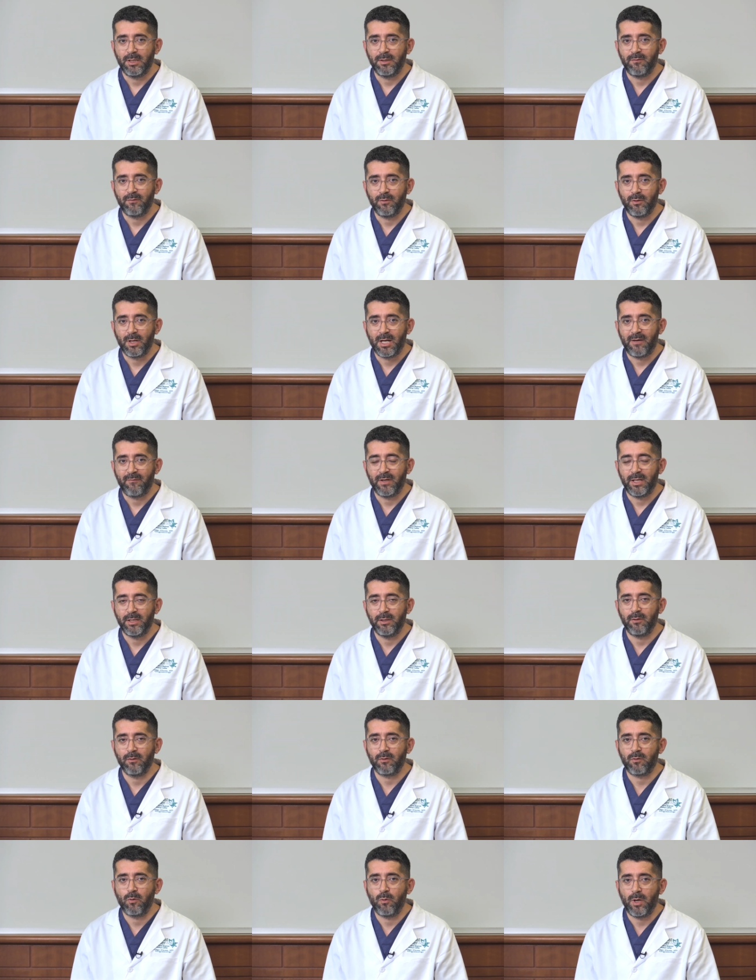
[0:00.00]
If you have any
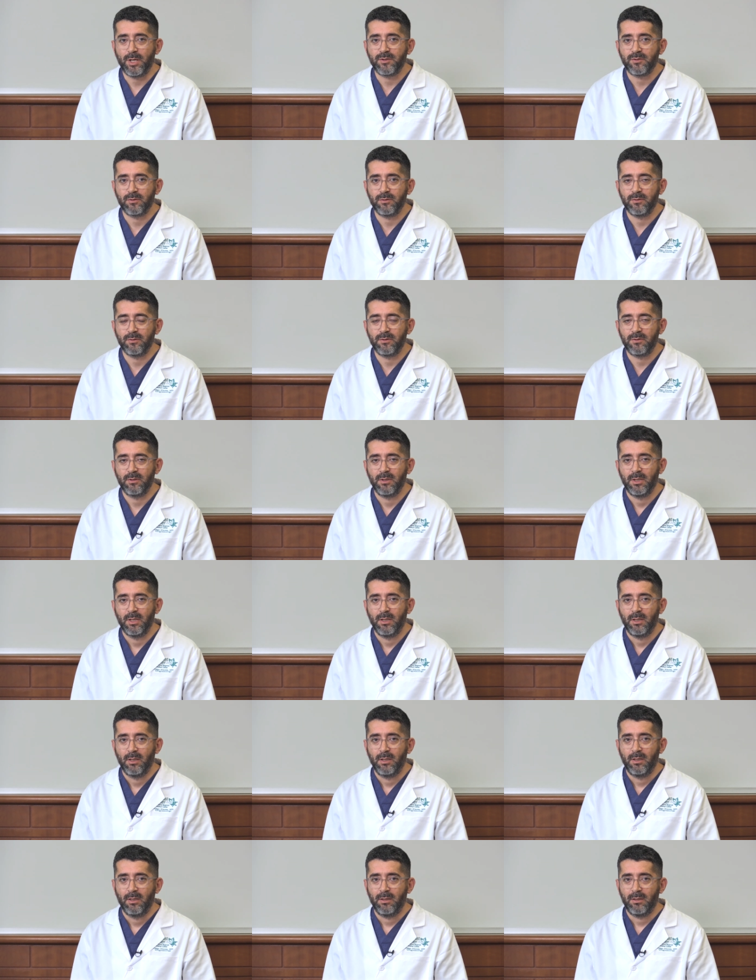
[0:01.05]
other questions
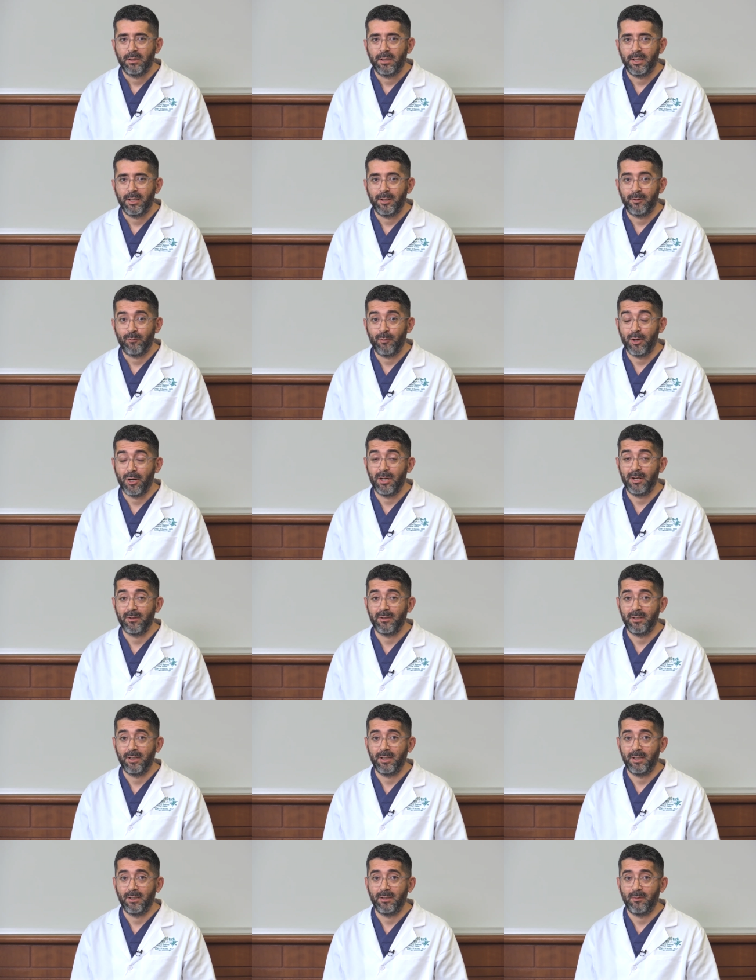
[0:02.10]

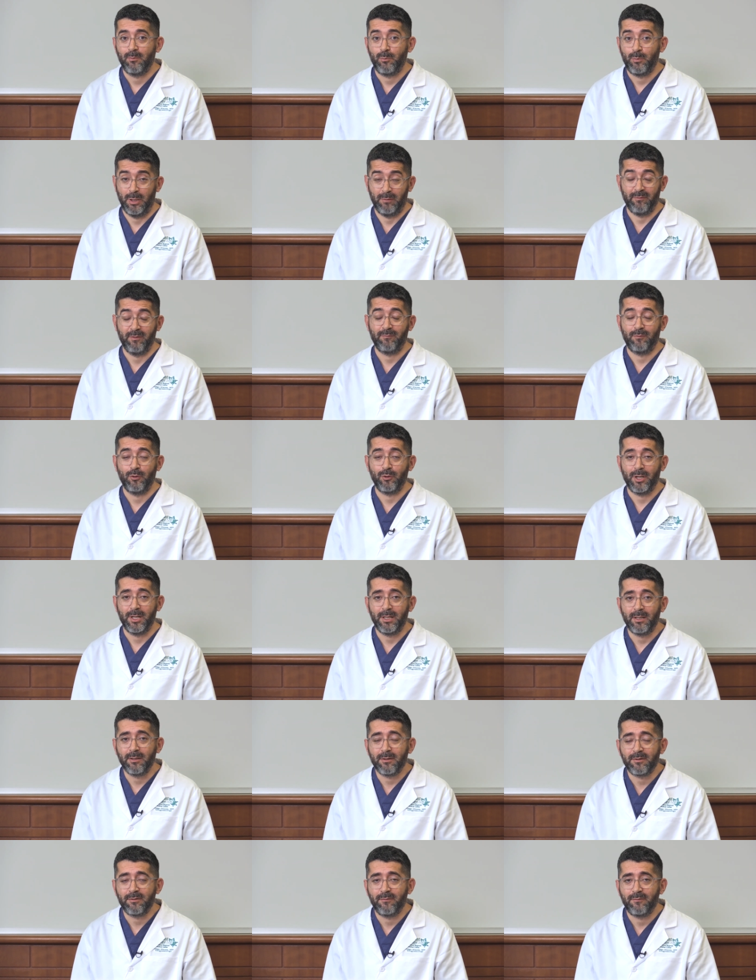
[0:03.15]
regarding pelvic floor
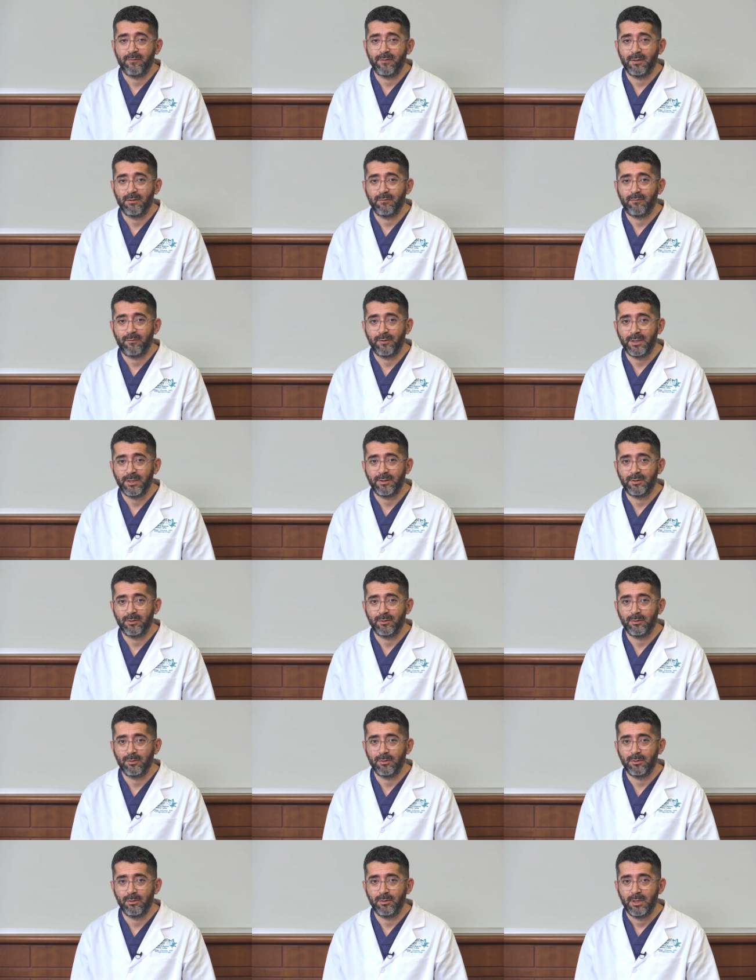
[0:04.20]
health, feel free
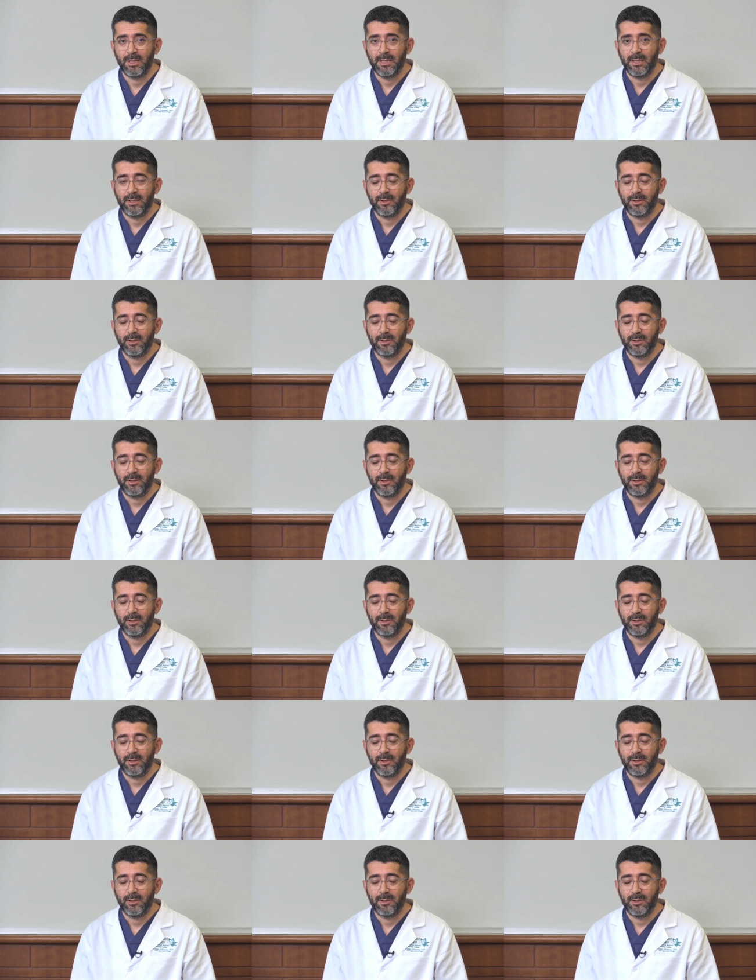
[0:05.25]
to